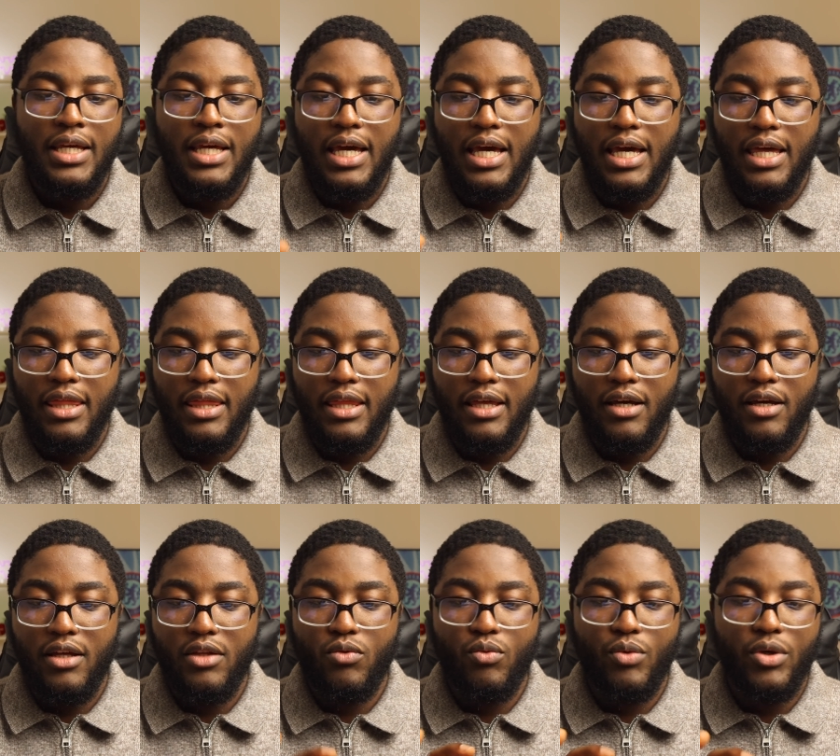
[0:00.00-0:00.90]
And
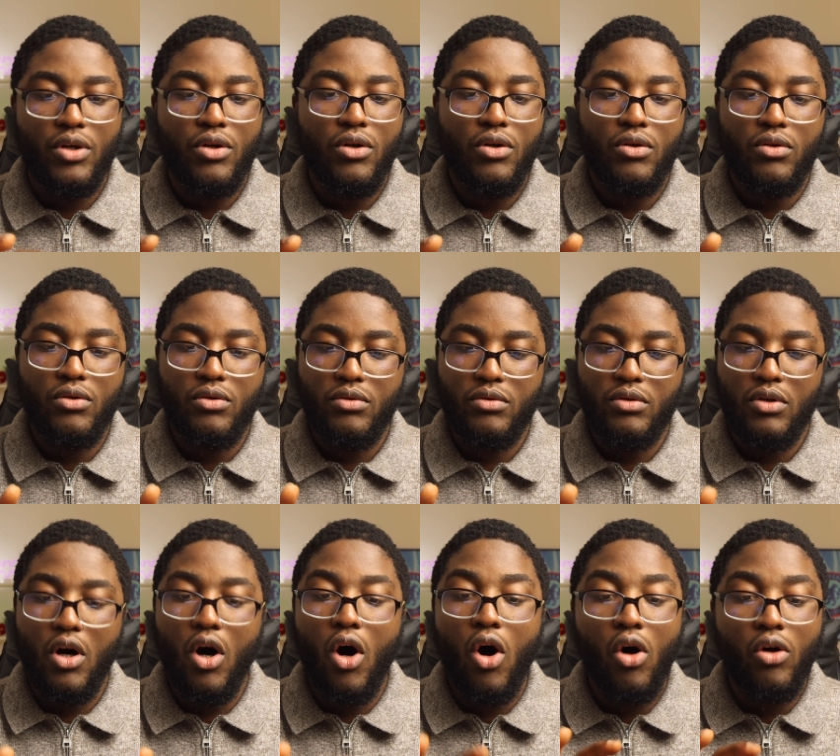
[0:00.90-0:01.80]
then we go
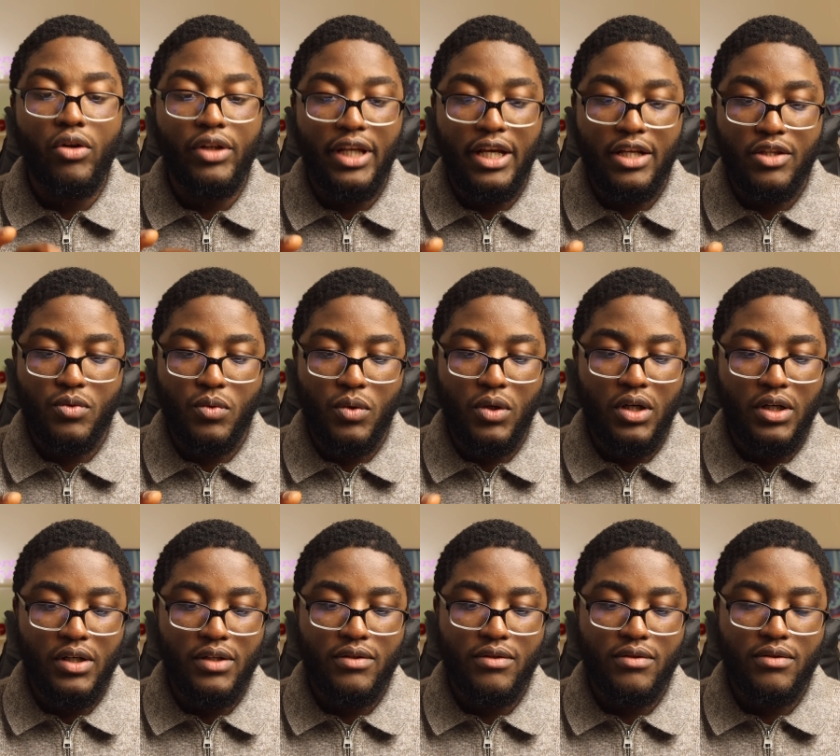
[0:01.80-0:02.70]
all
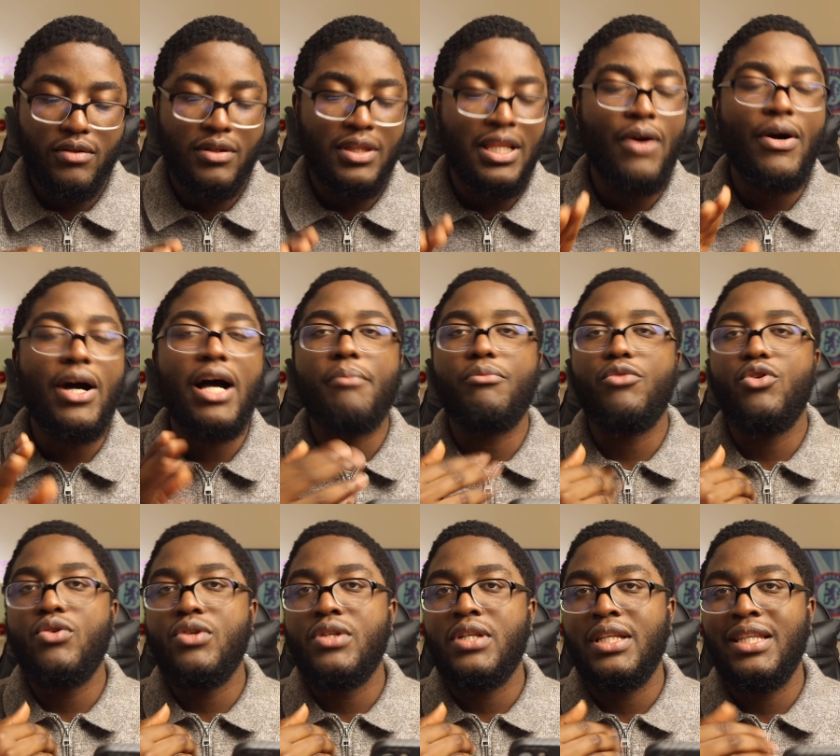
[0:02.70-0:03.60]
networks. Now I'm
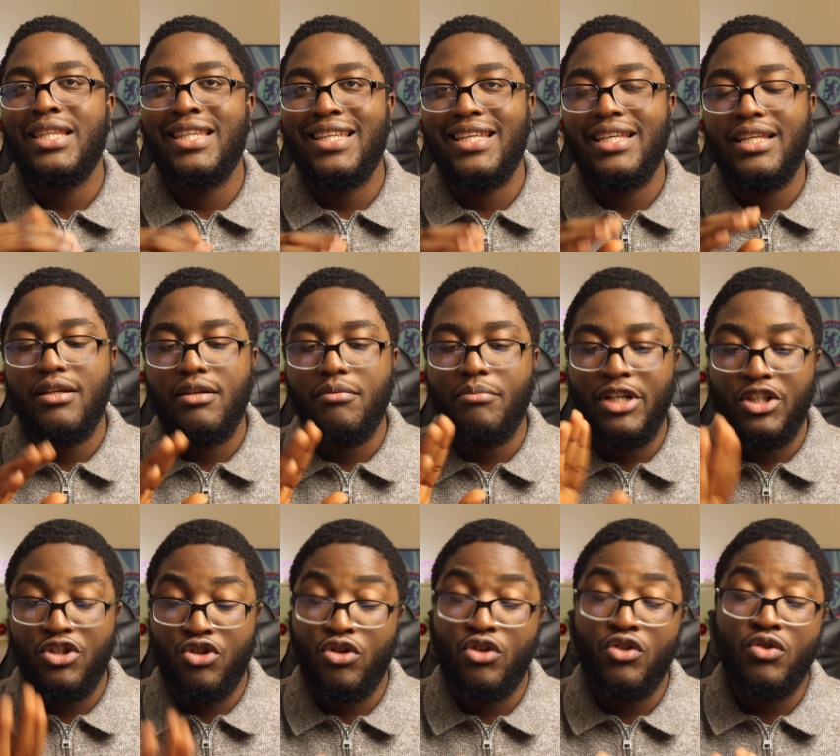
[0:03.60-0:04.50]
using my
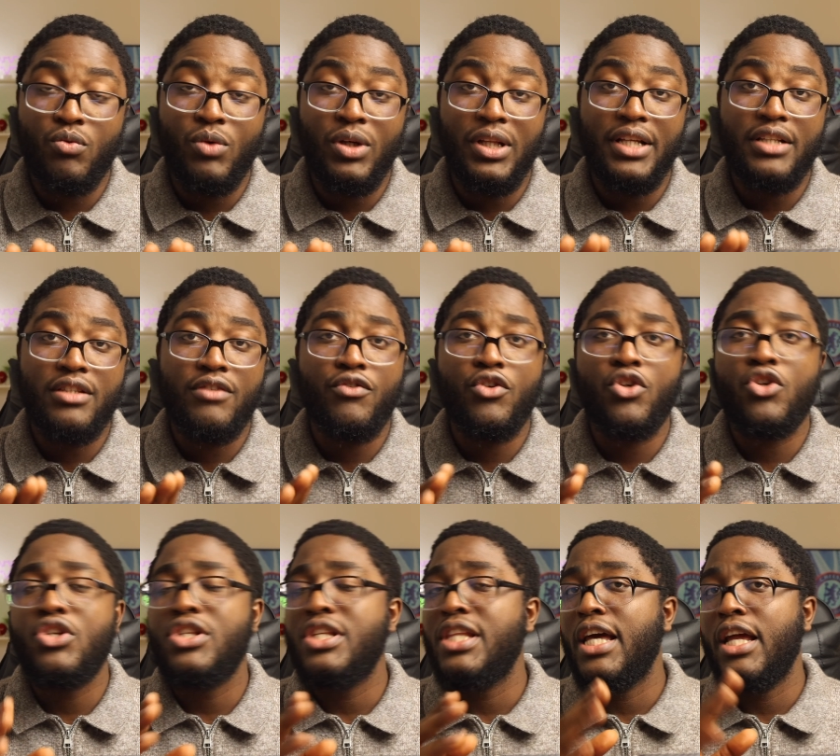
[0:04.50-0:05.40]
Trust wallet. If you're
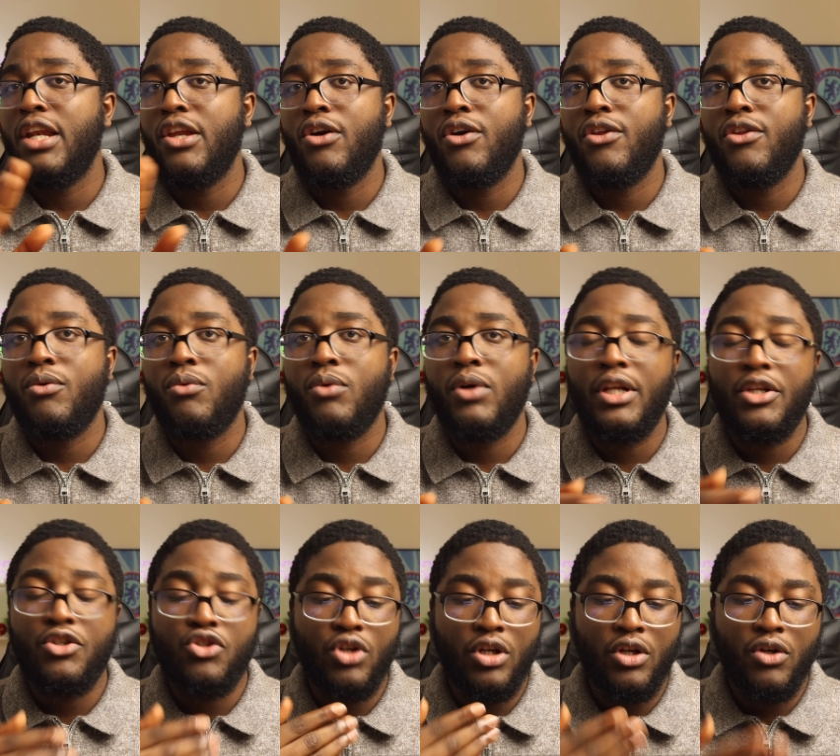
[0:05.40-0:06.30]
using any other
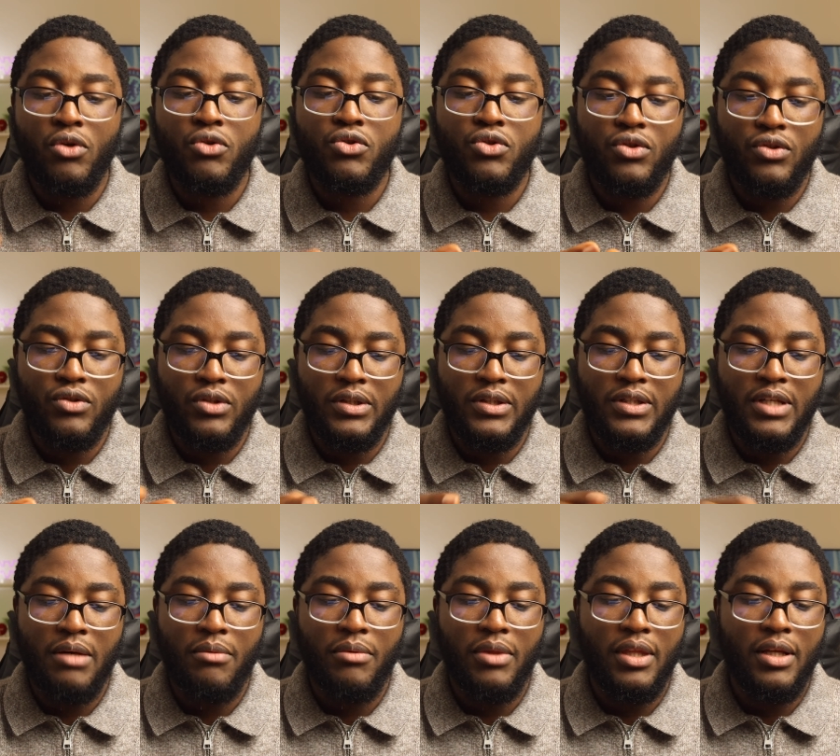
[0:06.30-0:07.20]
wallet, you can also do the
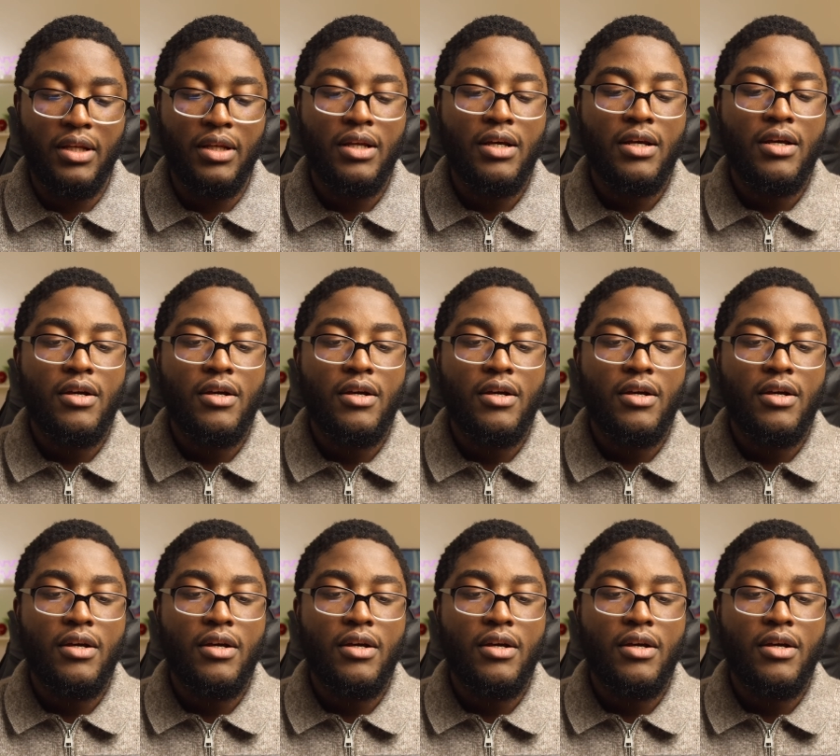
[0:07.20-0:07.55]
same thing.